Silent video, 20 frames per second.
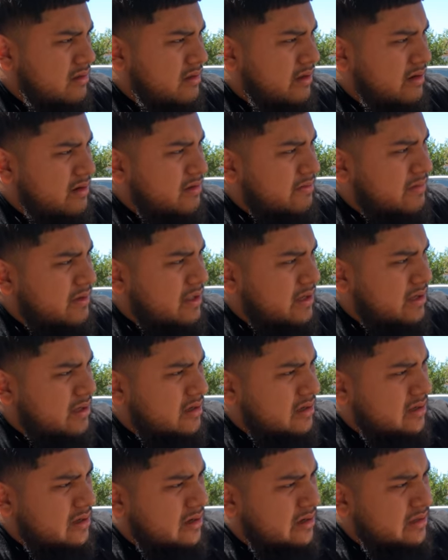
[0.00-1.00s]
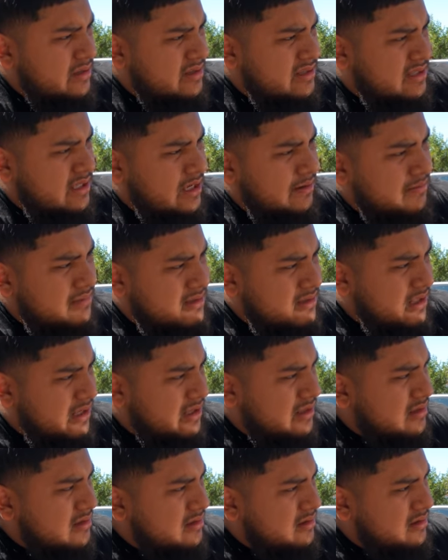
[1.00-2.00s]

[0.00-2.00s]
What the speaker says: No, I know, but like the same, like.